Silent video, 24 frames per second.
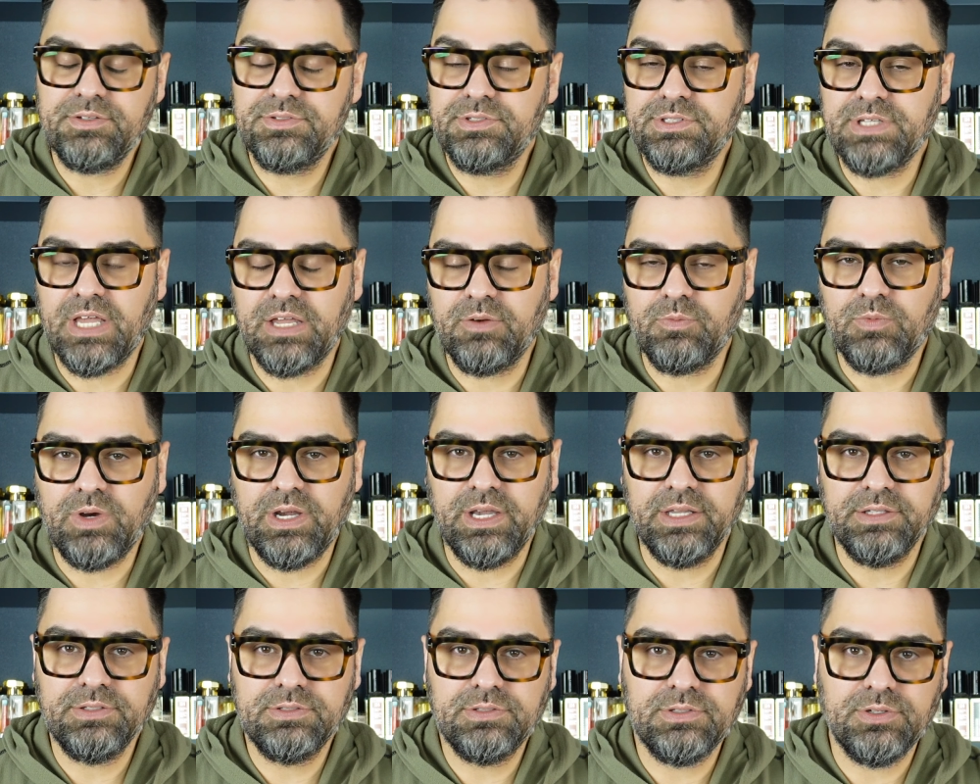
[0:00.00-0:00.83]
It's
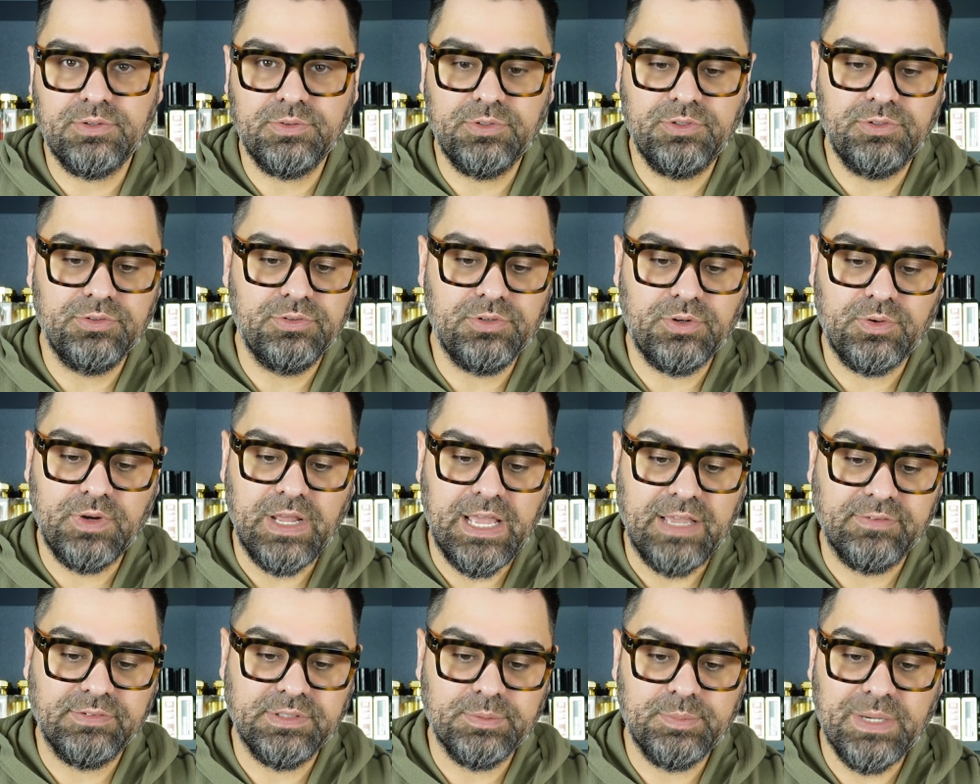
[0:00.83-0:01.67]
site-wide, so you don't
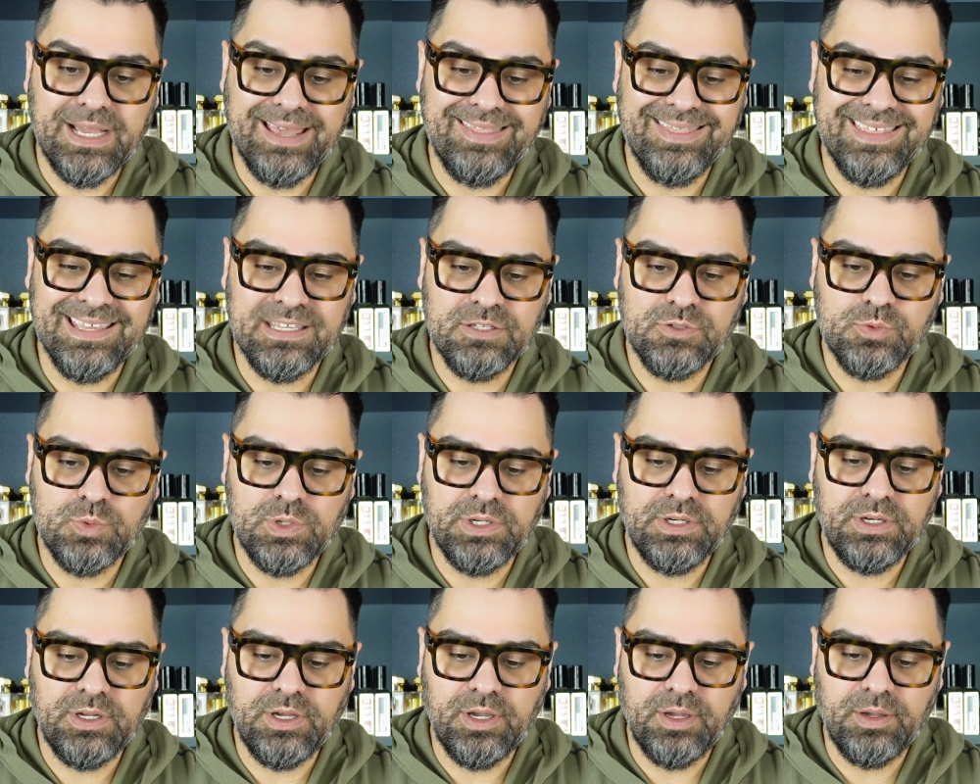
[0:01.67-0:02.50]
have to buy this one.